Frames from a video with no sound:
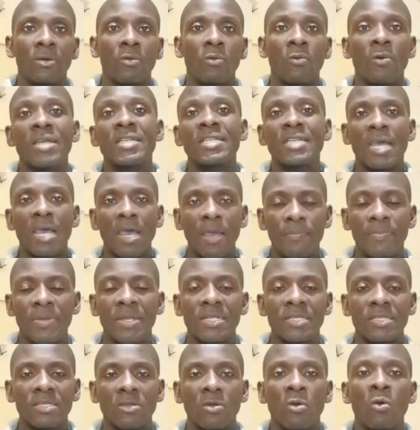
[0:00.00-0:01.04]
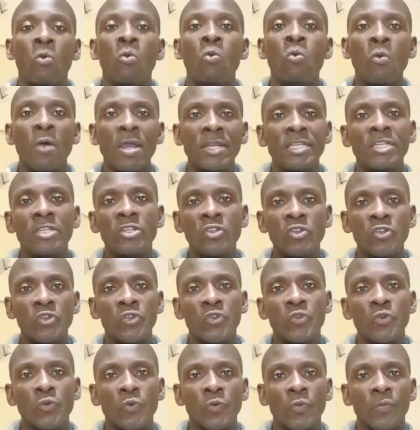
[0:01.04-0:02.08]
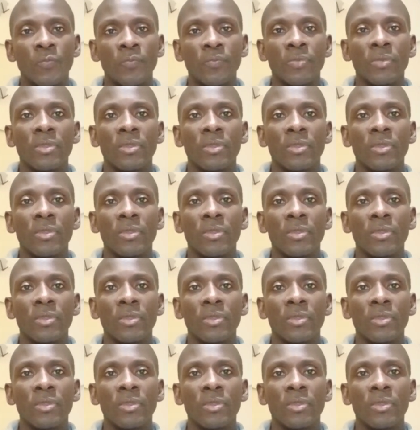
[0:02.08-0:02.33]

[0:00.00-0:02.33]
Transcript: What happens or what do you do